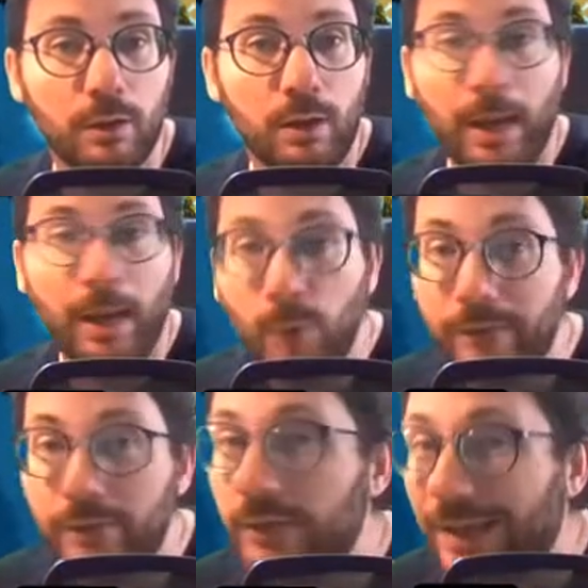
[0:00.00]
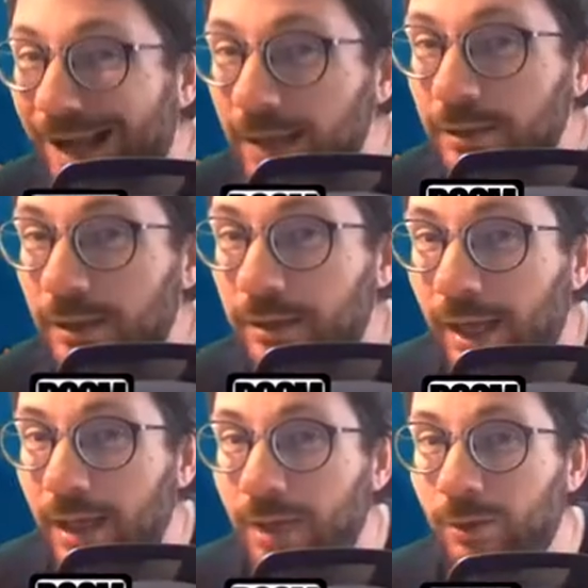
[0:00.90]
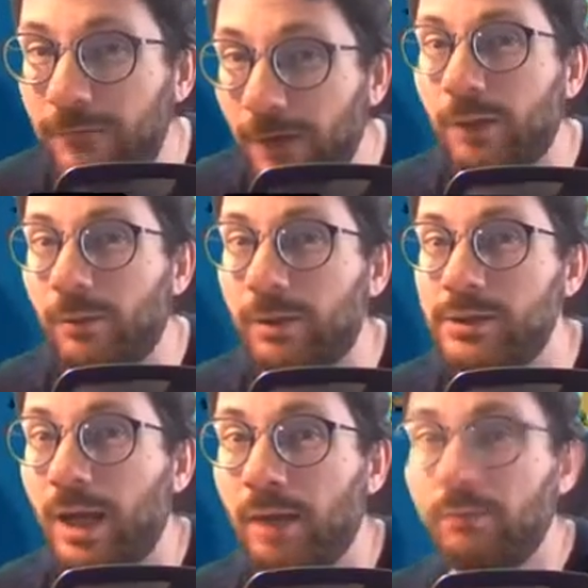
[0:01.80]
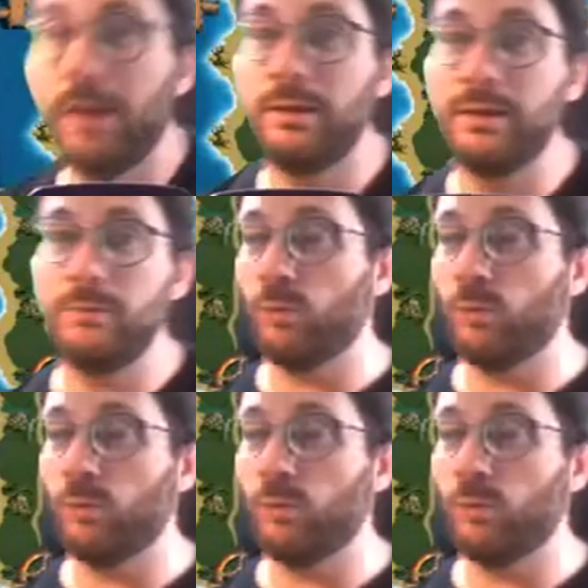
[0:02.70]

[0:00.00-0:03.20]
And we haven't even gotten into anyone fucking with us yet, right?